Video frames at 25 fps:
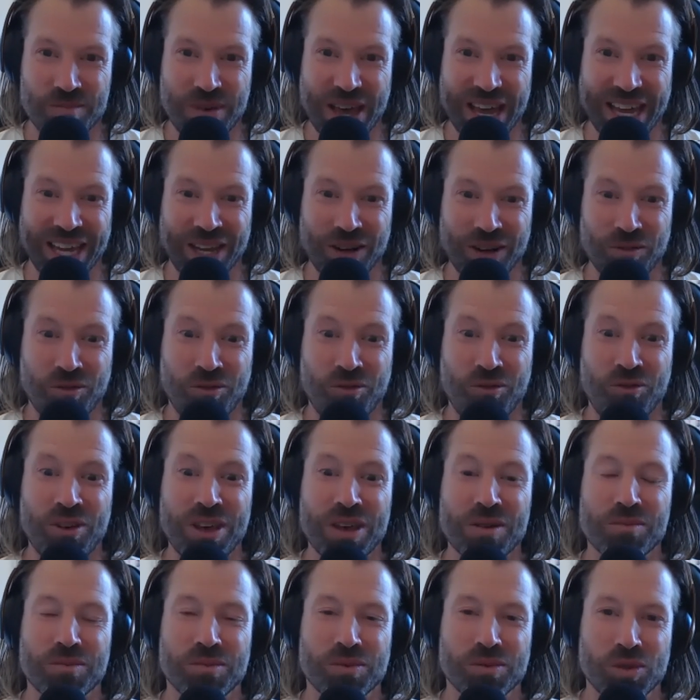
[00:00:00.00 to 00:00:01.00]
back in
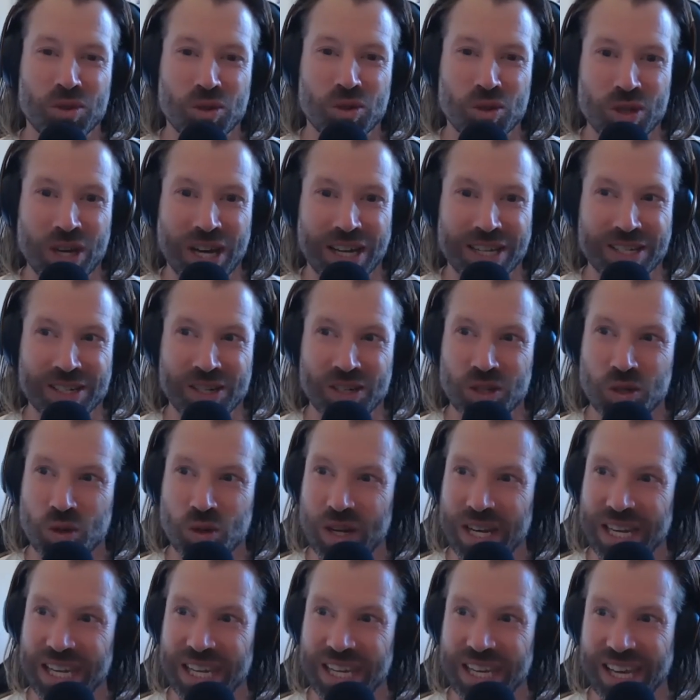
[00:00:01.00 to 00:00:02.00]
Feb
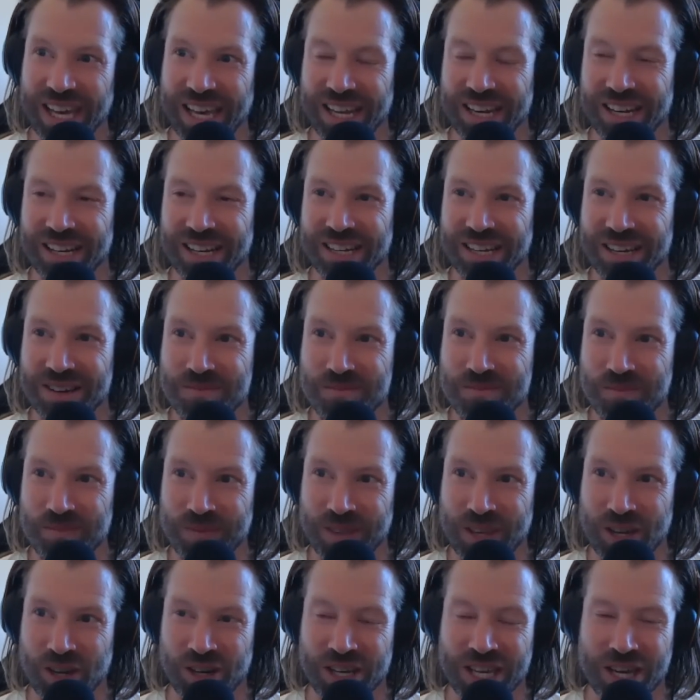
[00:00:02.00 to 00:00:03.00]
2020, and um,
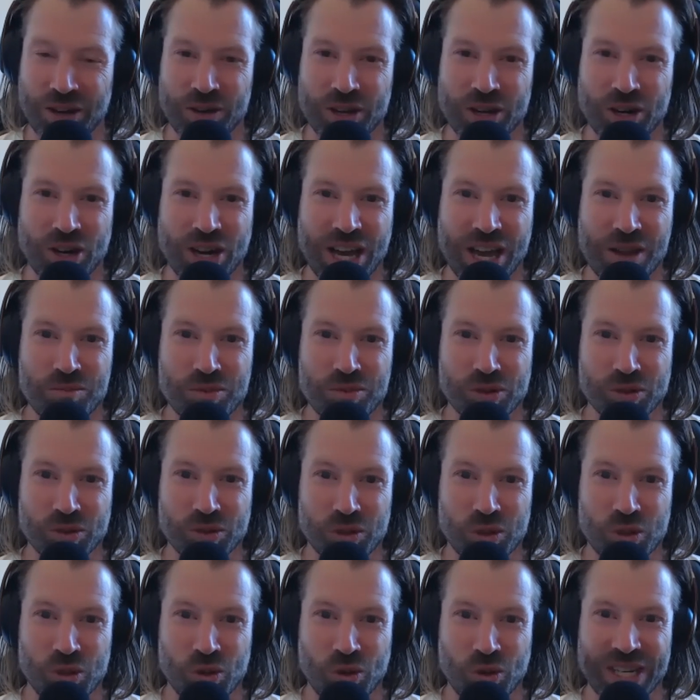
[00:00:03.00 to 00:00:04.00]
yeah, here we are, April
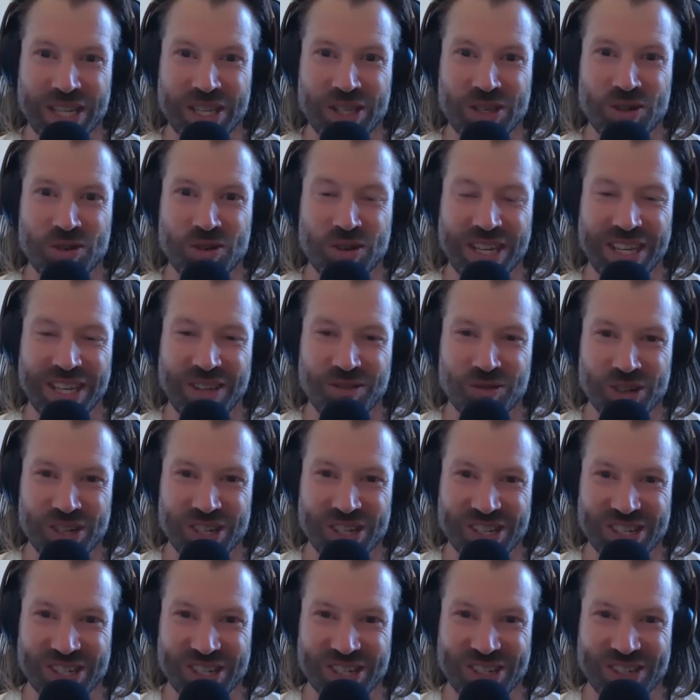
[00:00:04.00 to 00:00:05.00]
23,
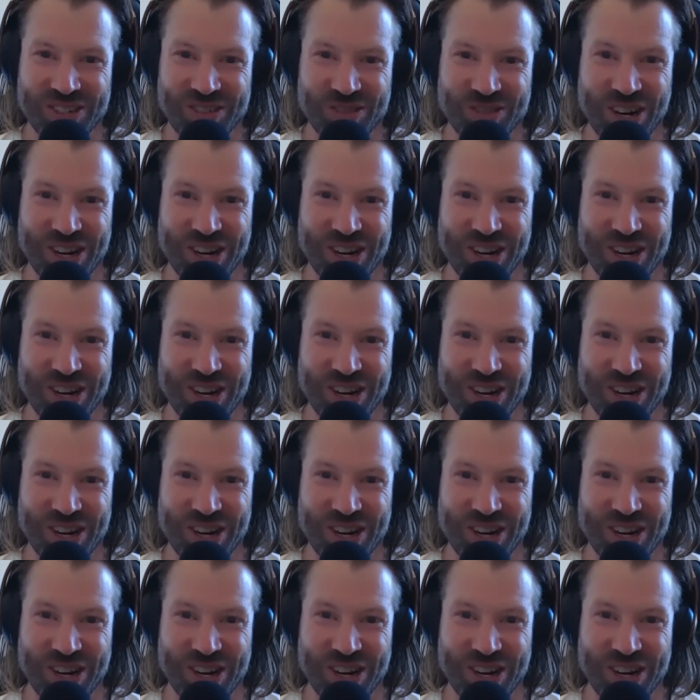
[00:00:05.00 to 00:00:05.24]
which is